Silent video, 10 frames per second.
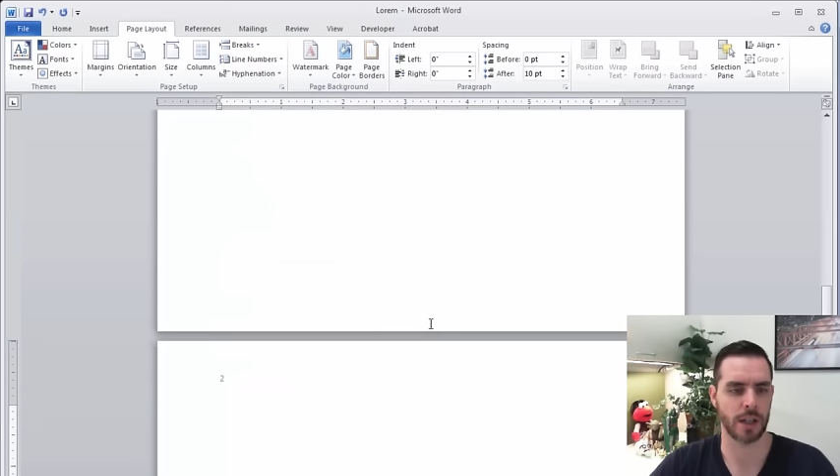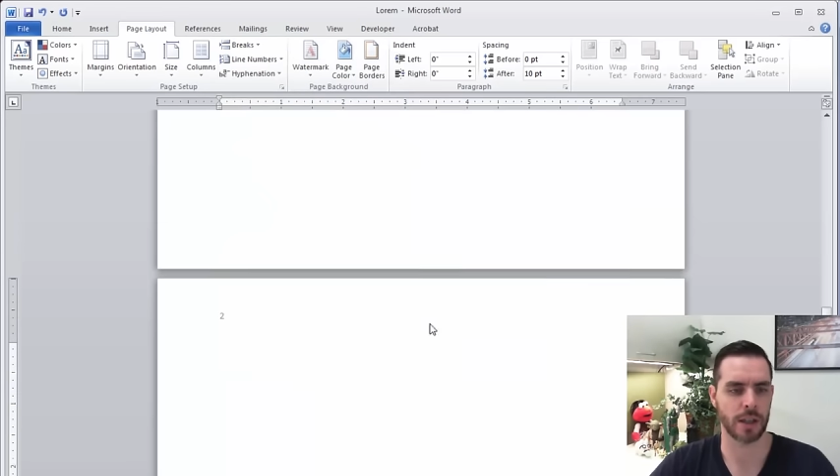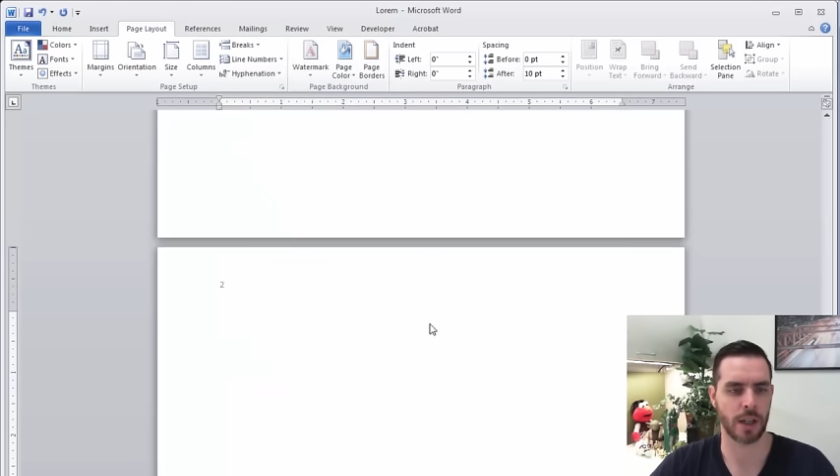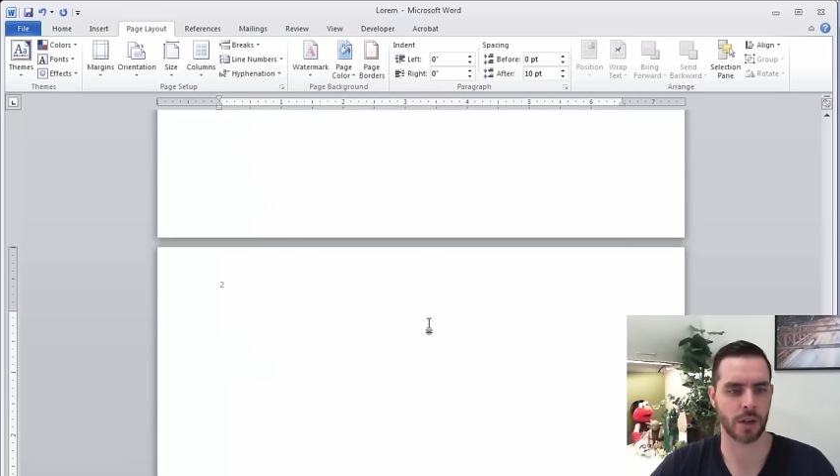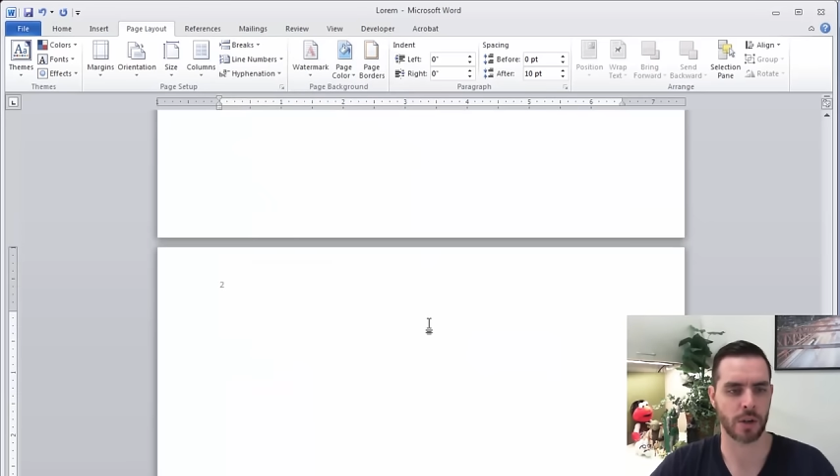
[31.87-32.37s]

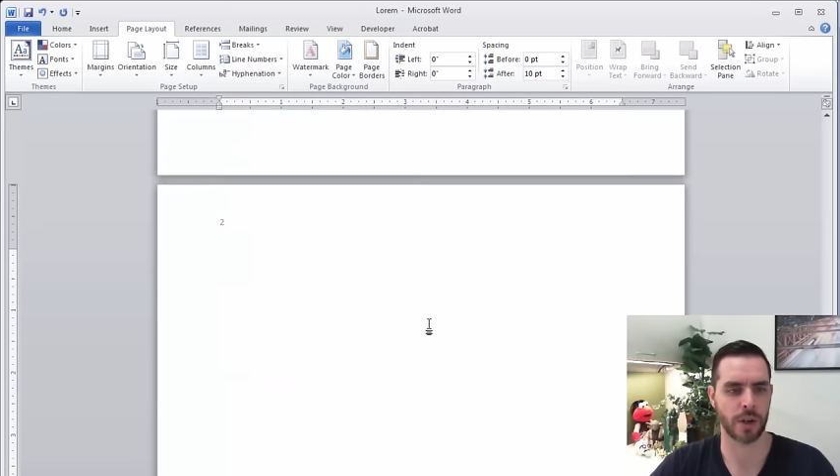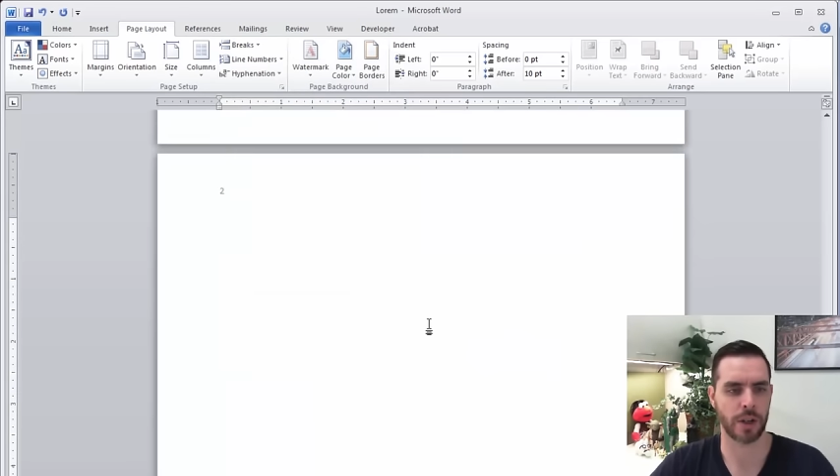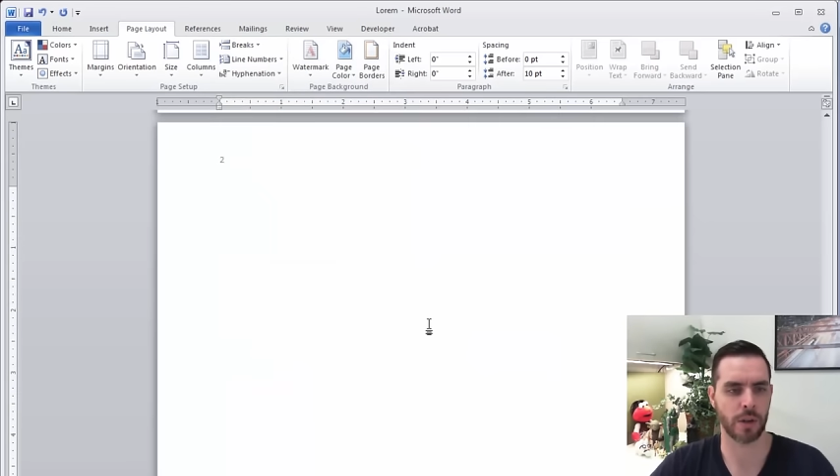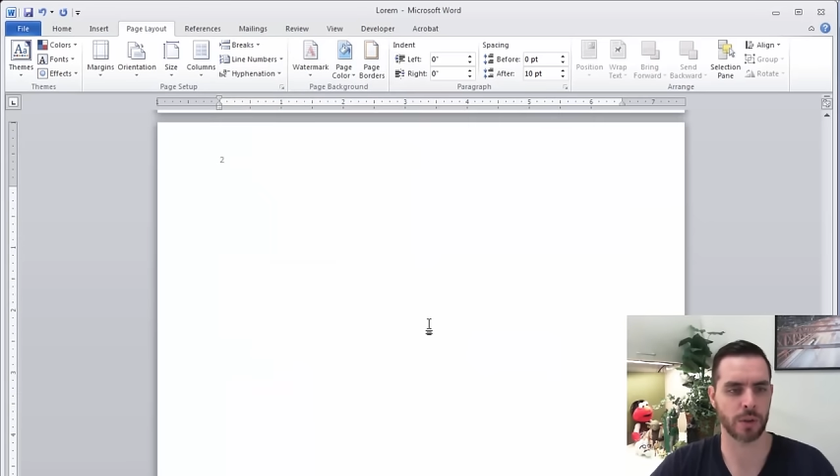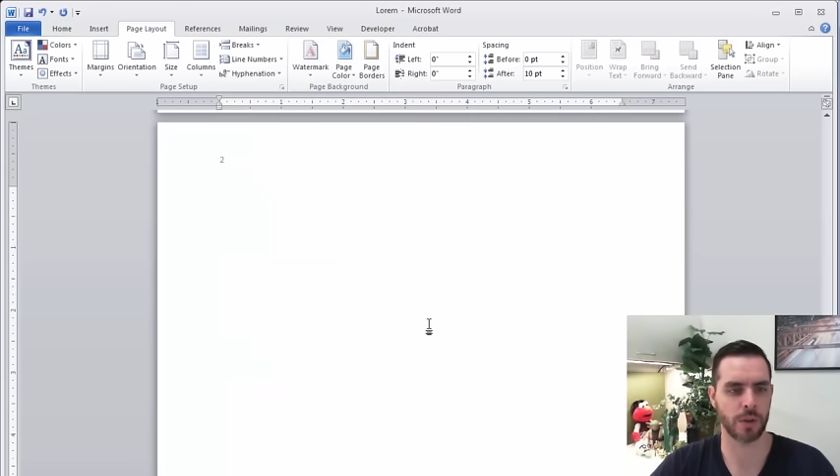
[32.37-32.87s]
That'll create
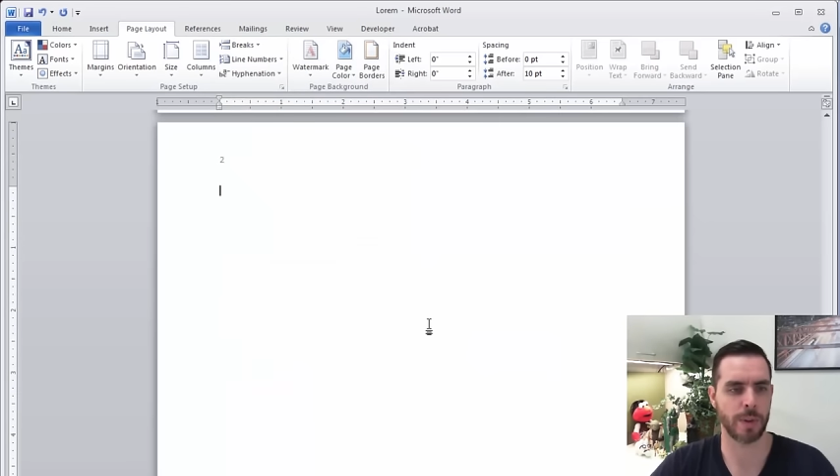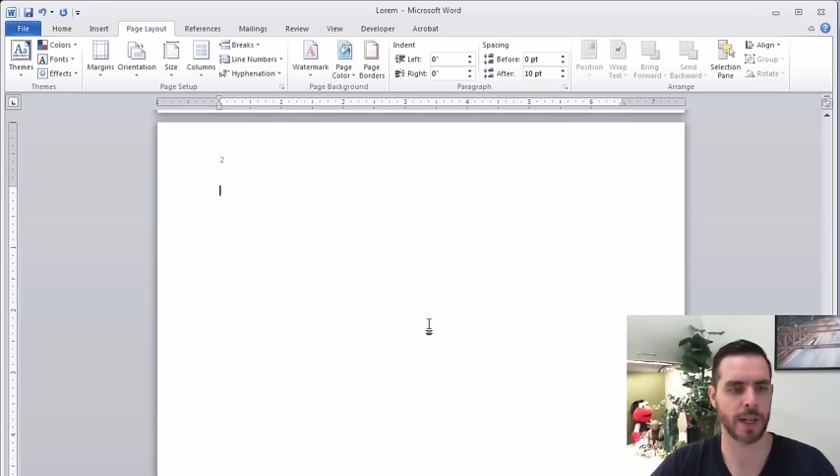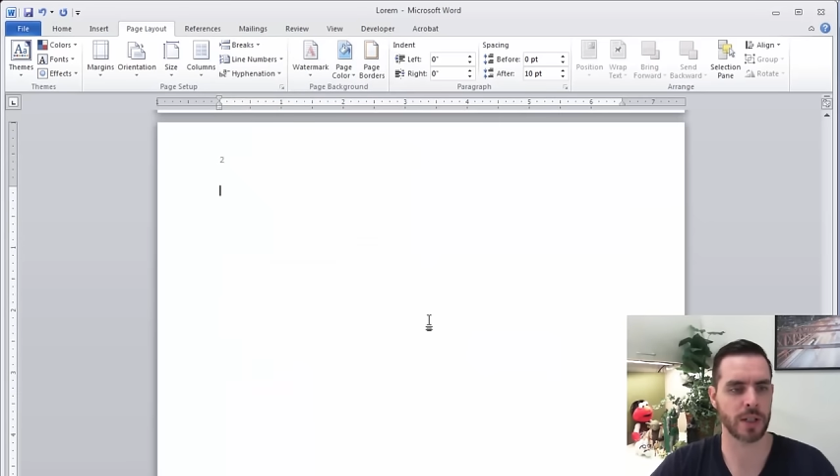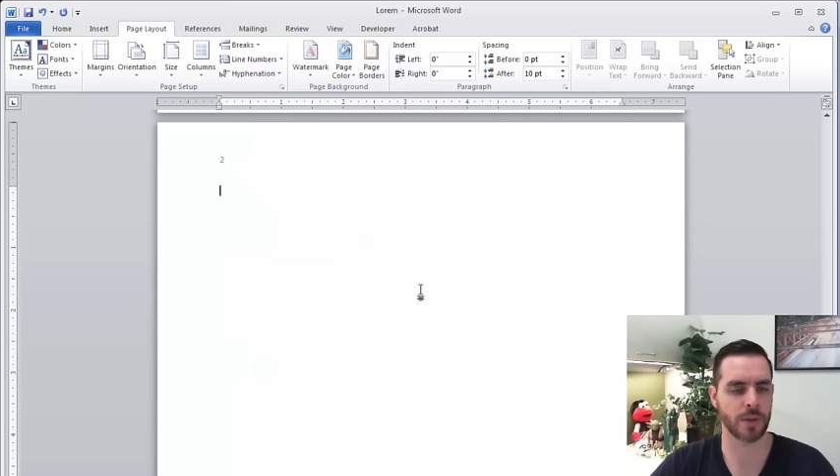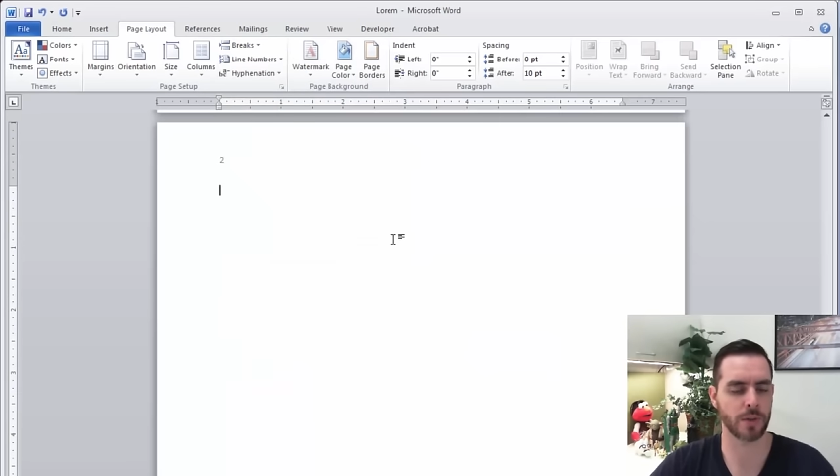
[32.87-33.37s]
a whole new
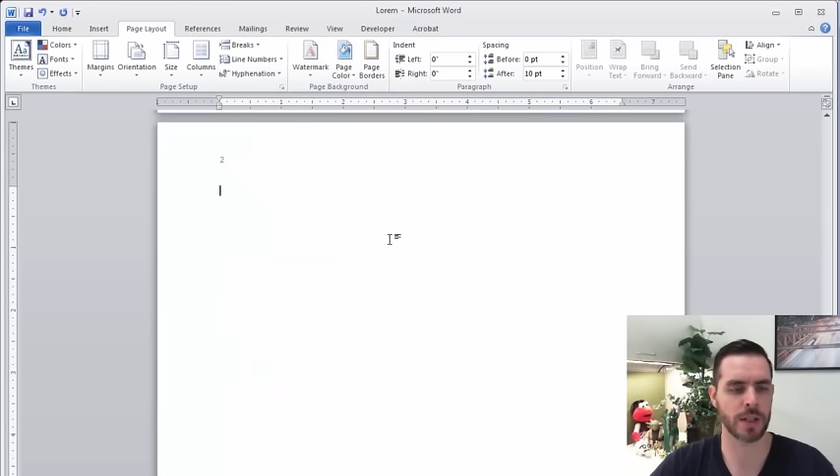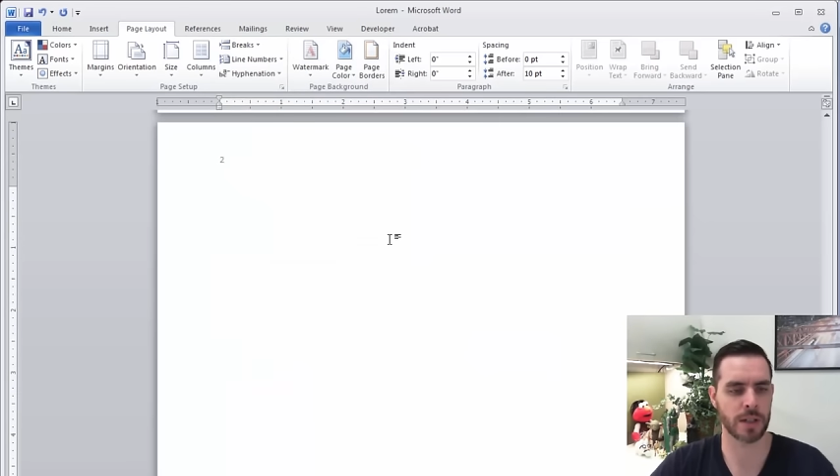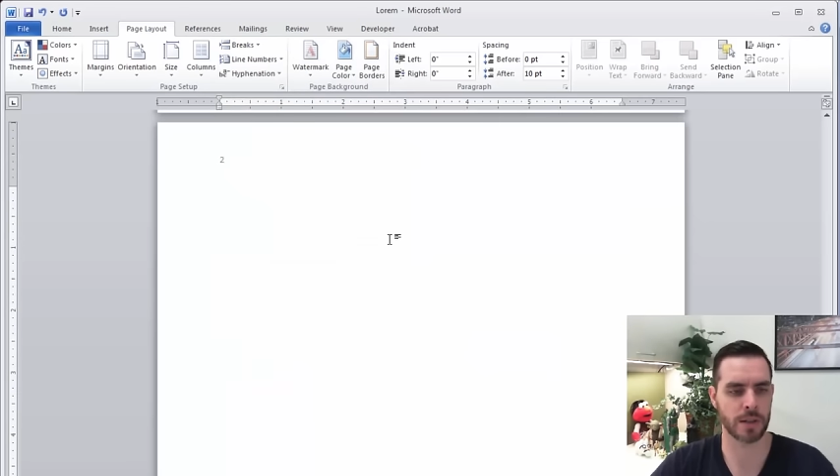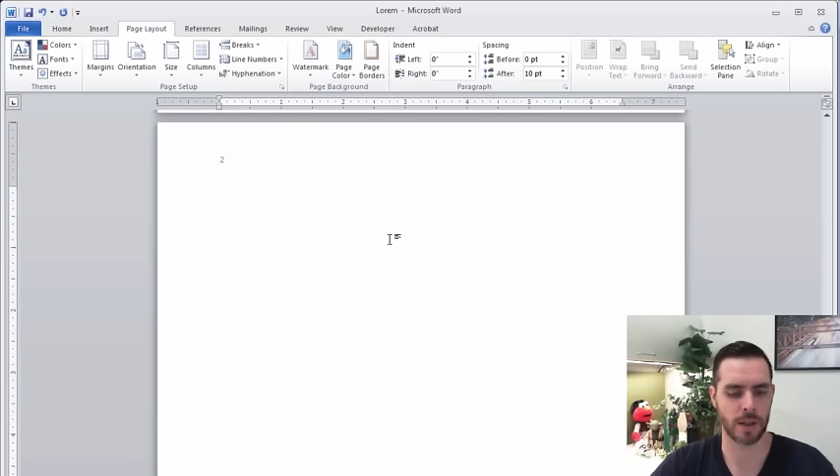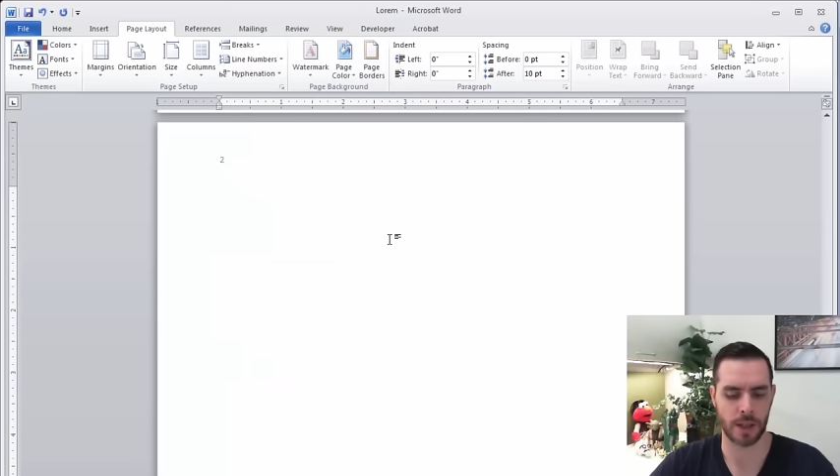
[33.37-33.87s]
page for us.